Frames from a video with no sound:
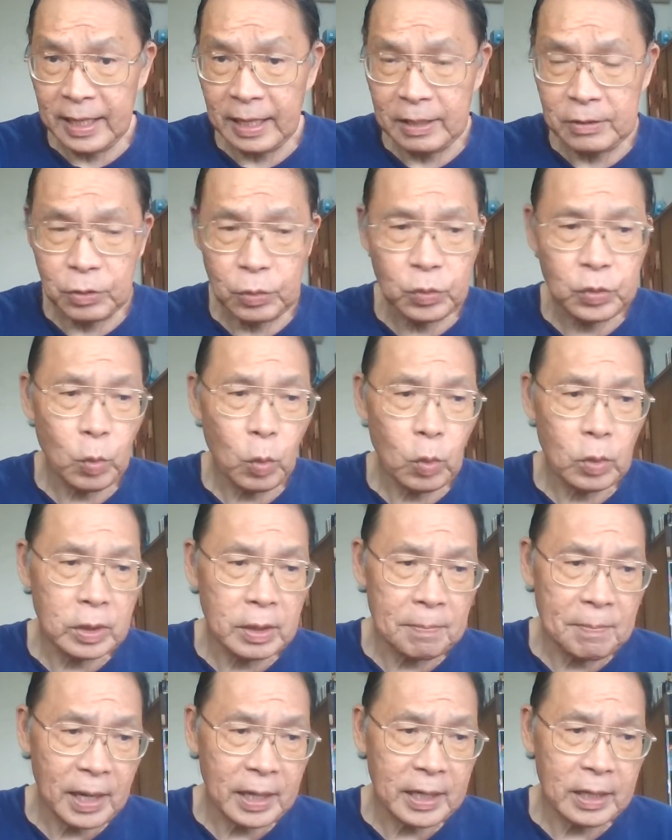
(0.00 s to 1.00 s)
I know the
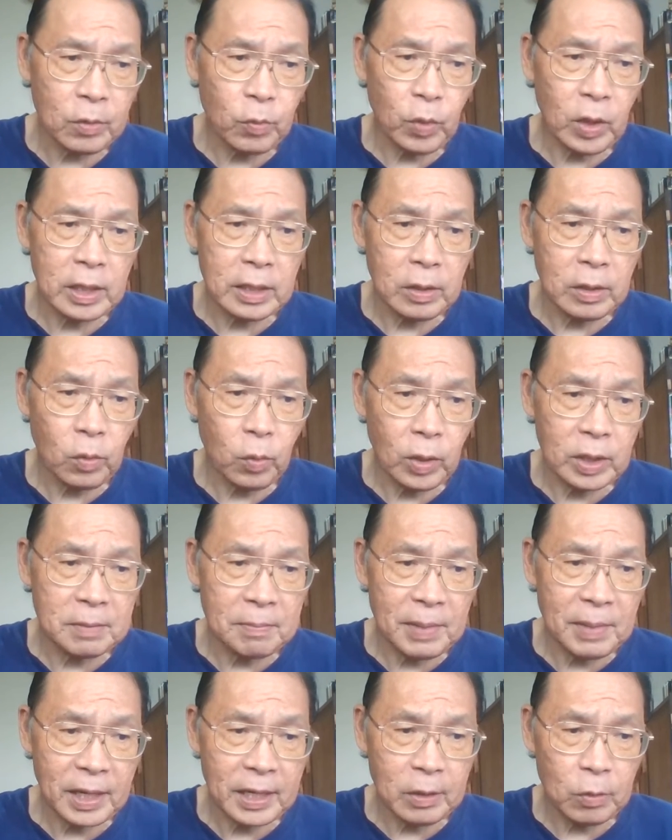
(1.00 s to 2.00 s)
market, what the
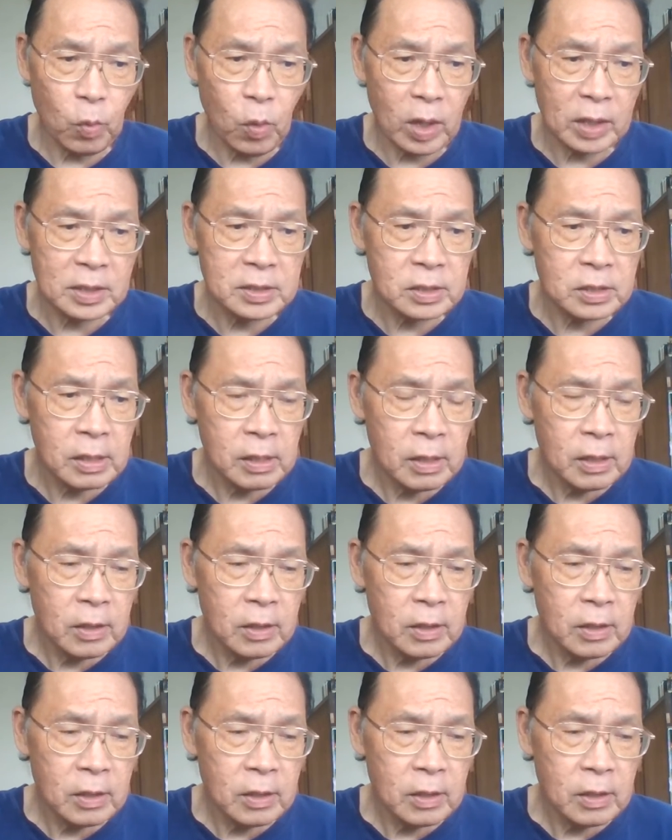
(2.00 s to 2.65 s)
market wants.